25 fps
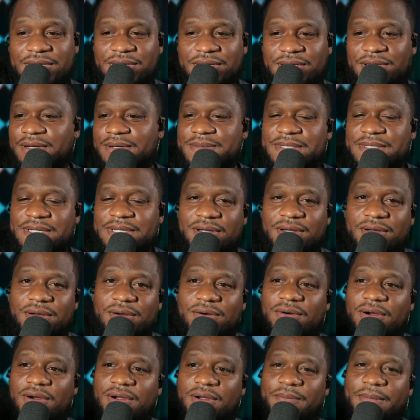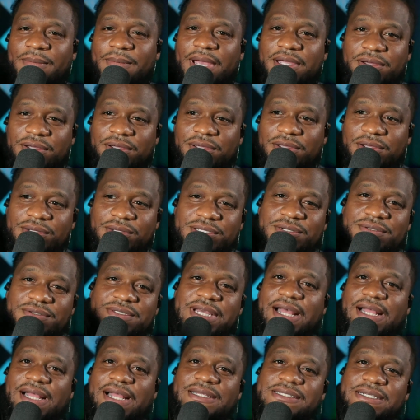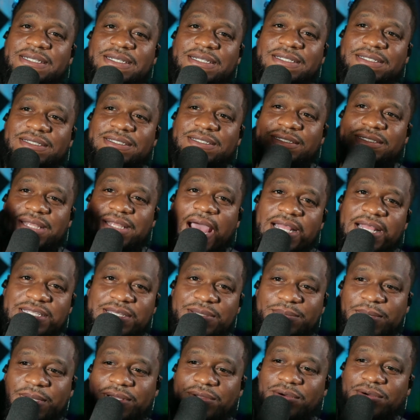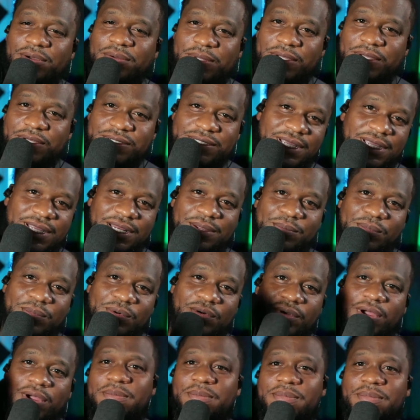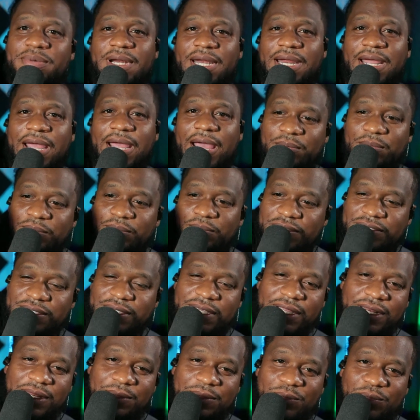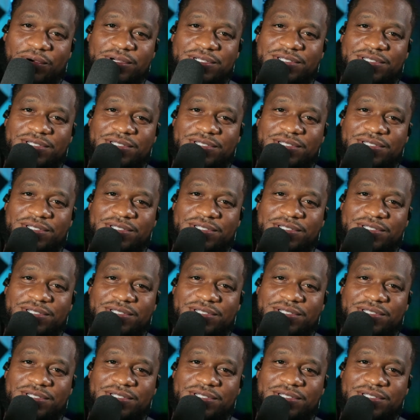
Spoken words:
You know what I'm saying? Or, "Man, you're too talented not to be doing music anymore or putting out music anymore."